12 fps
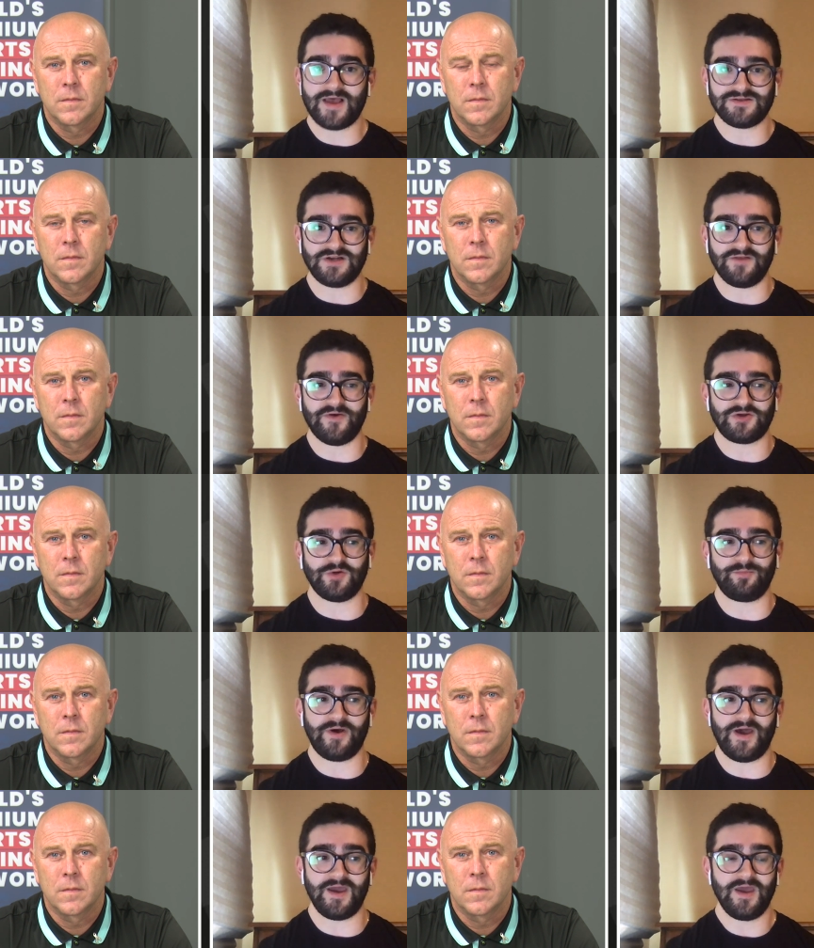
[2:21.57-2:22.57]
Speaker 1: as an official
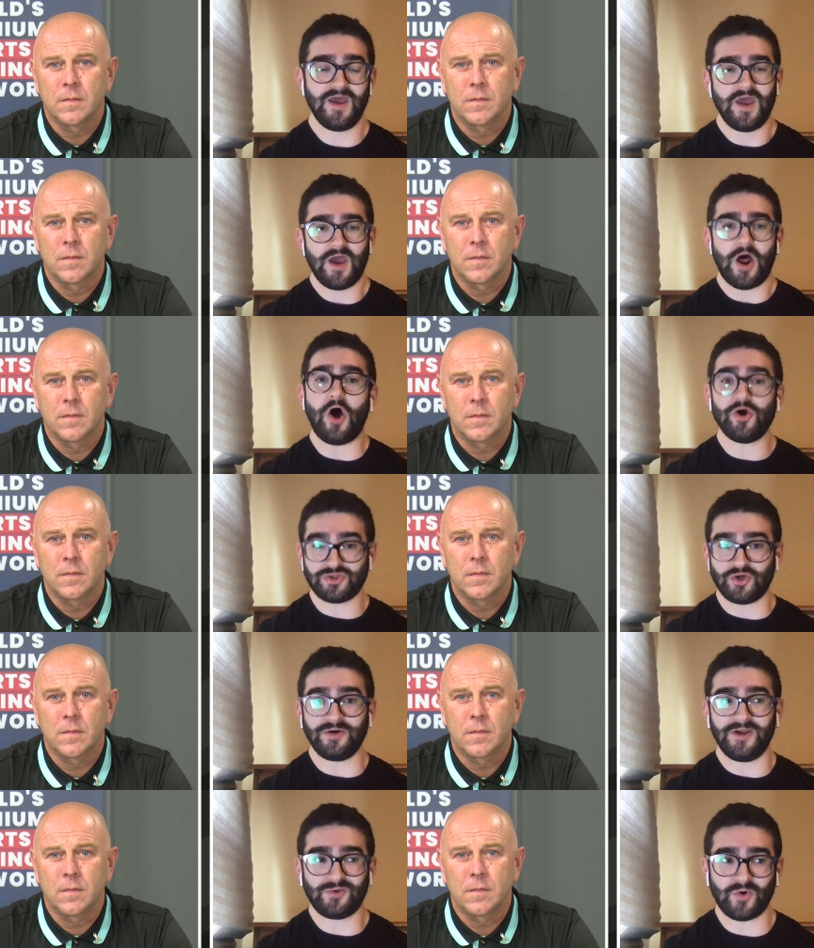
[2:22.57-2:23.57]
play. Also
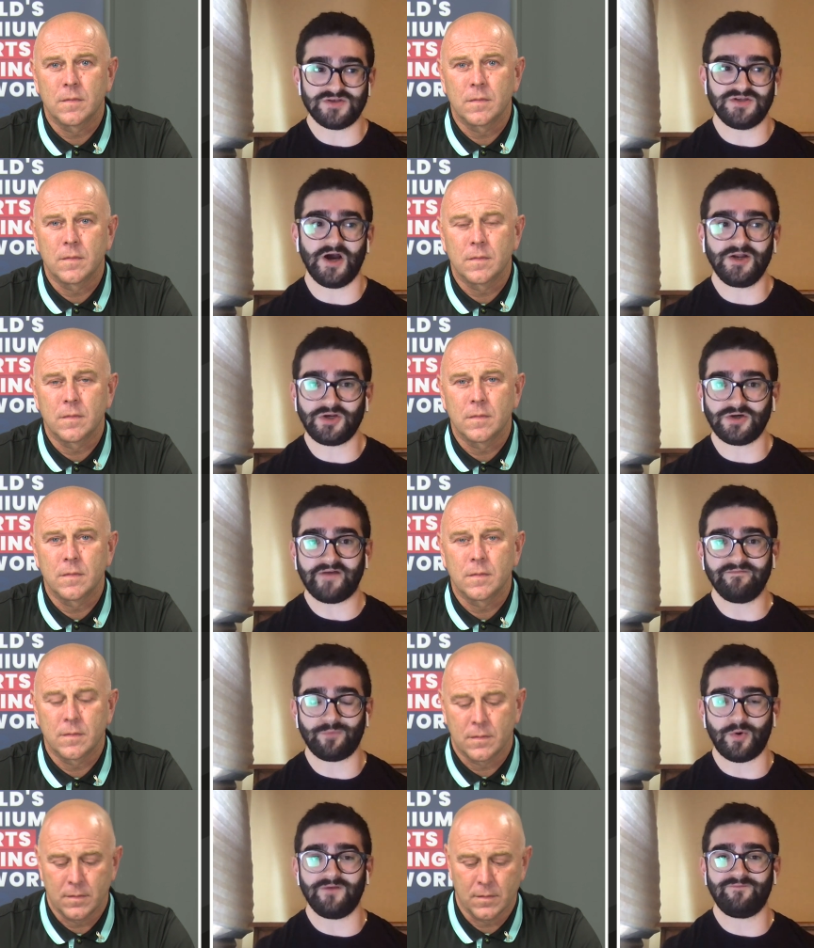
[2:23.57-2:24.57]
lean towards the under
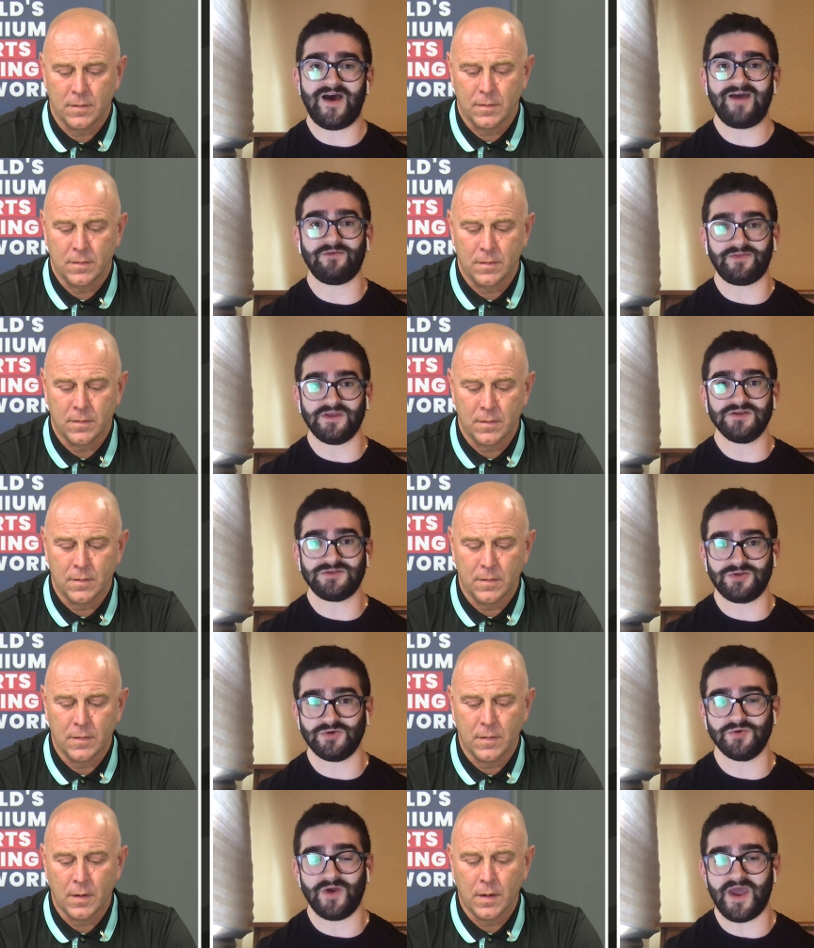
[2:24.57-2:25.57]
11.5 with these
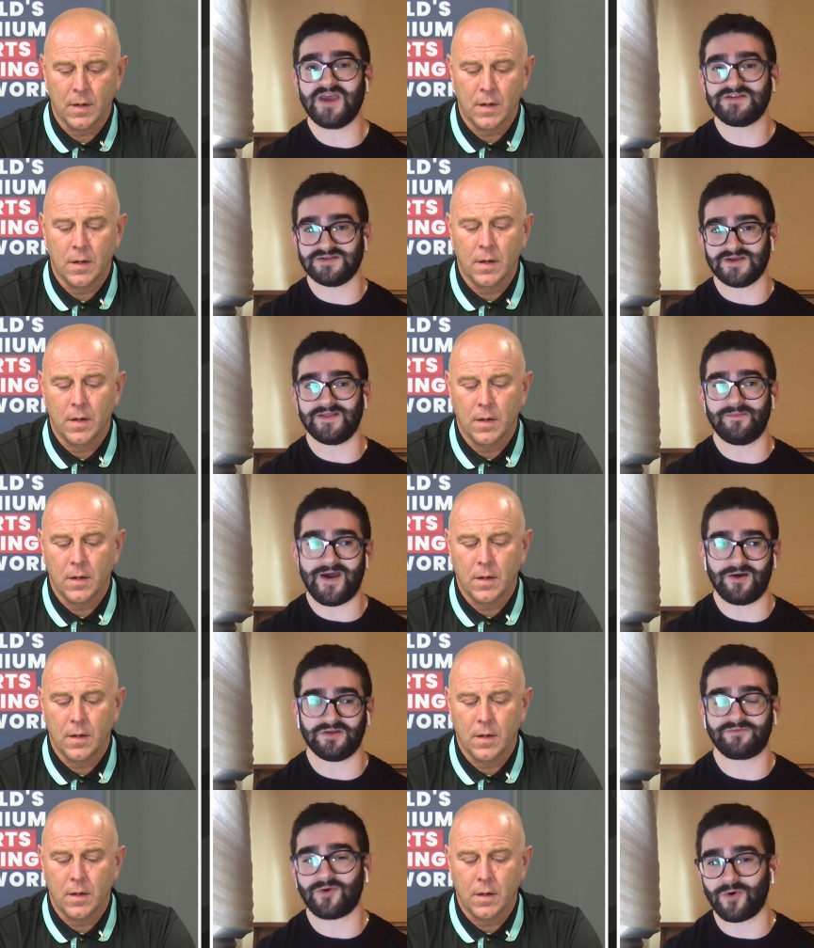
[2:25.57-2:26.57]
two aces on the
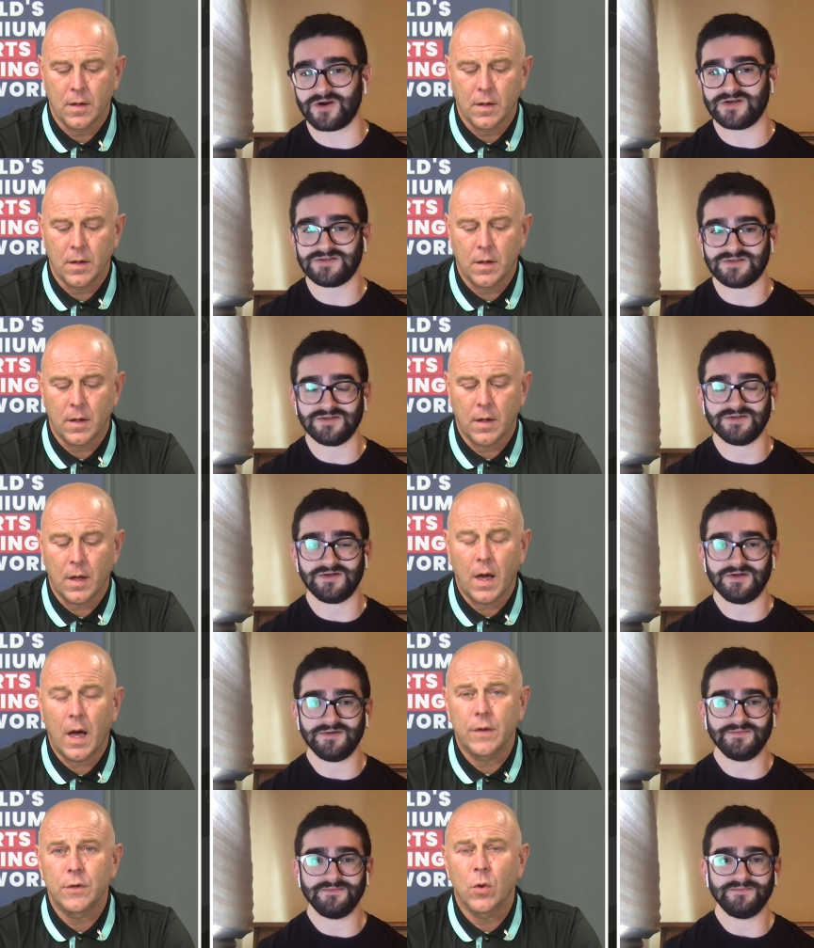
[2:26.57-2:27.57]
mound, of course.
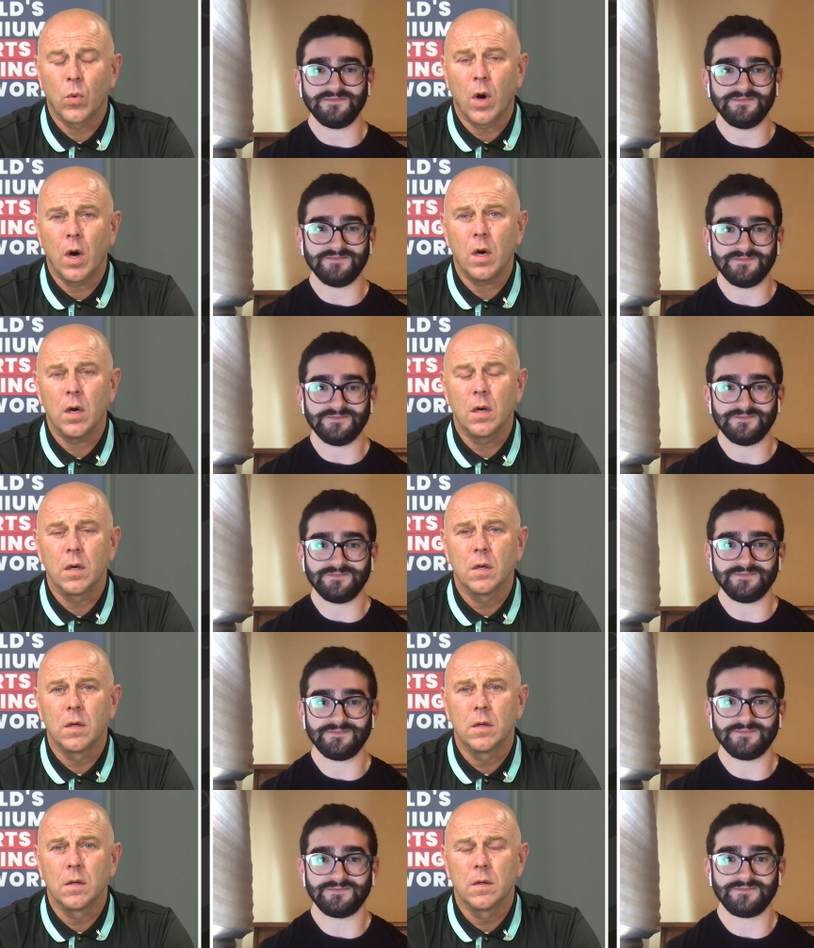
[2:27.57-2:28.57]
Speaker 2: Under what?
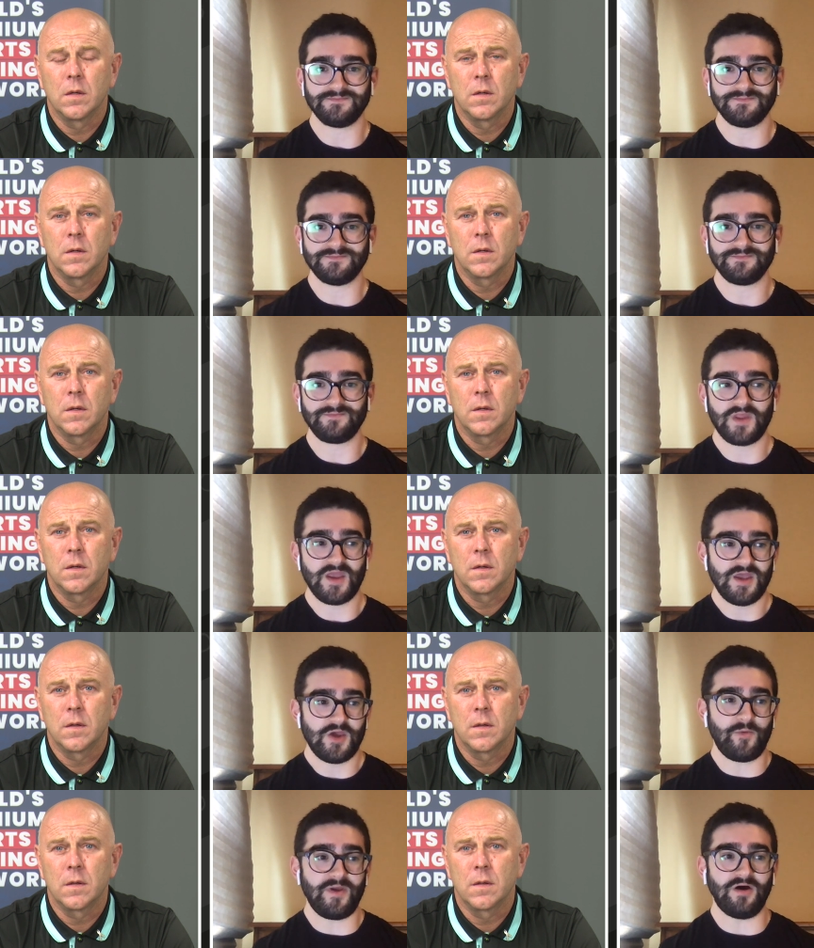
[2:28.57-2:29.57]

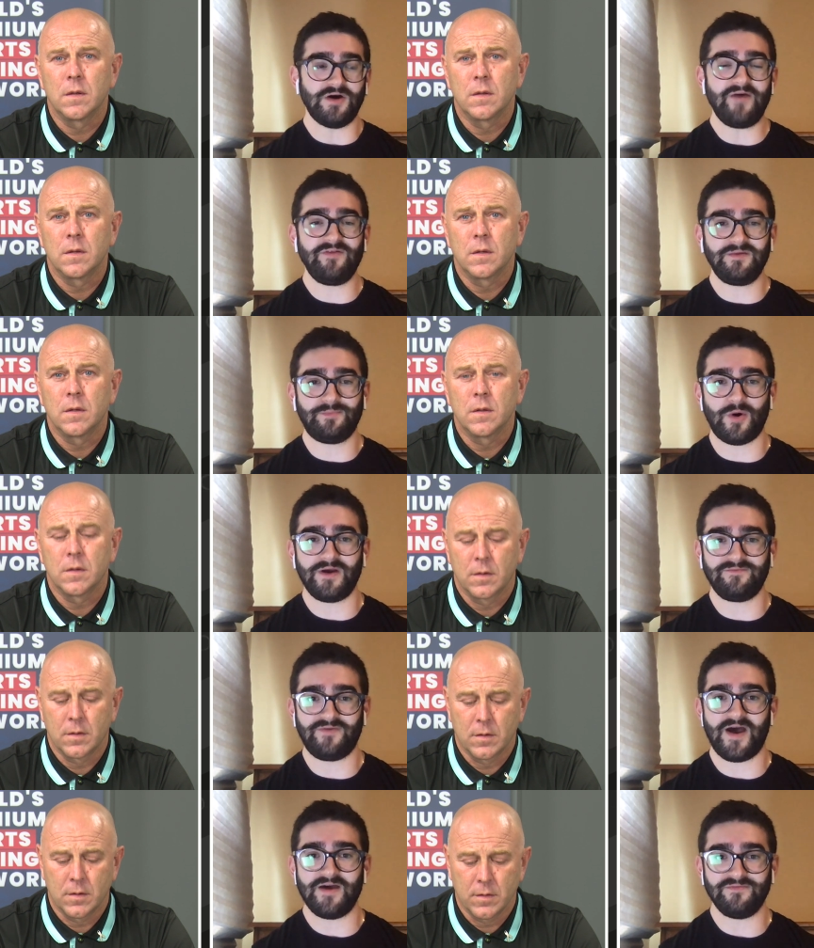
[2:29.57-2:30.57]
Speaker 1: It'll be
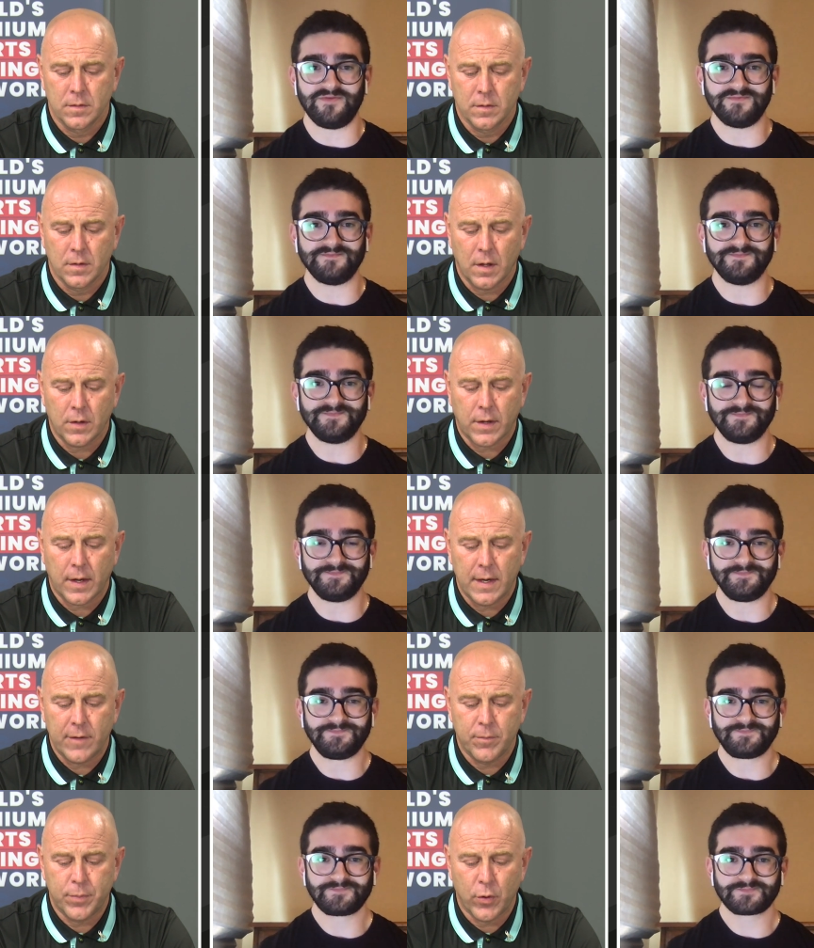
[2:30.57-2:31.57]
11.5.
Speaker 2: Okay,
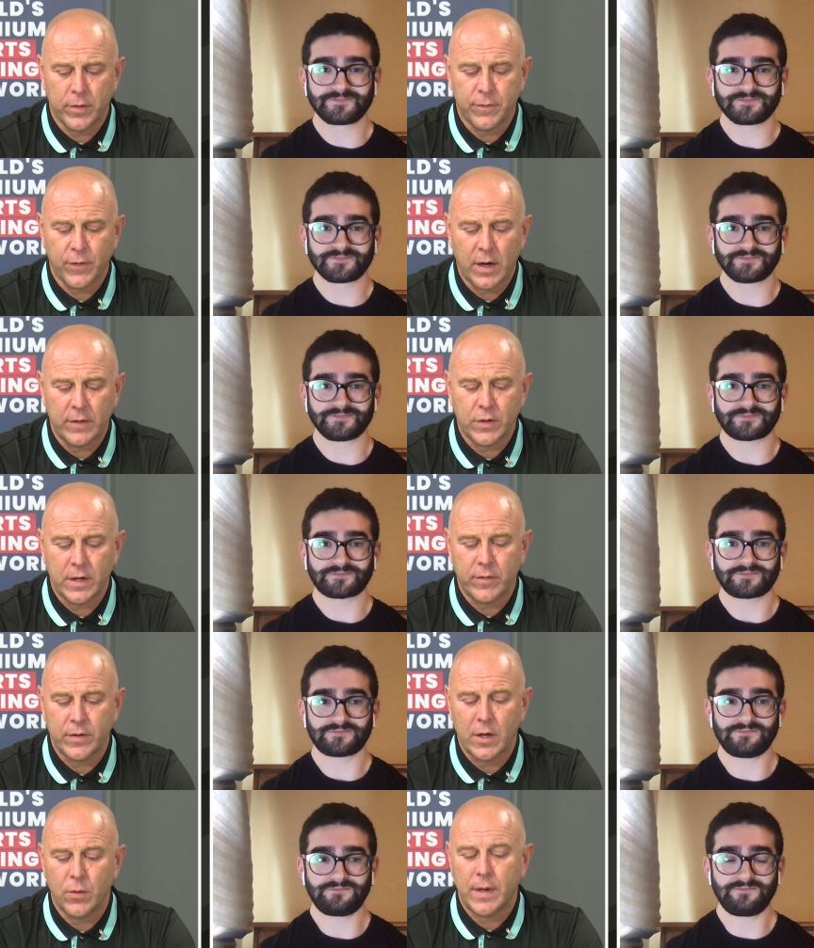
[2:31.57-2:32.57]
11.5. You never
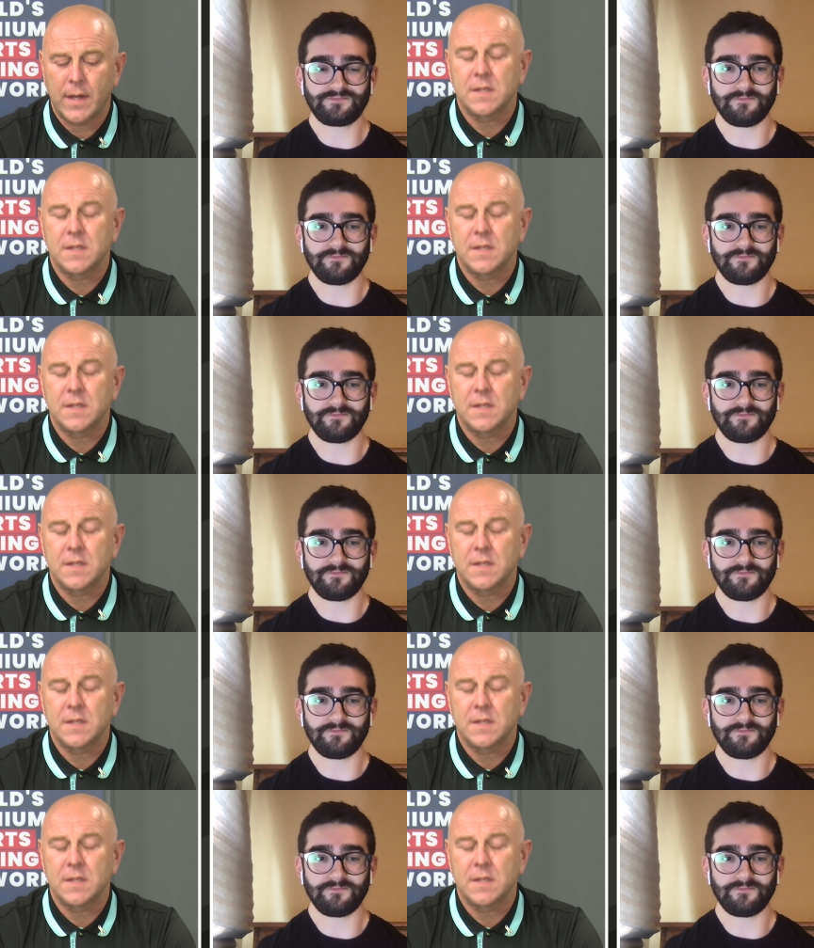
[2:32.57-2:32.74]
know with that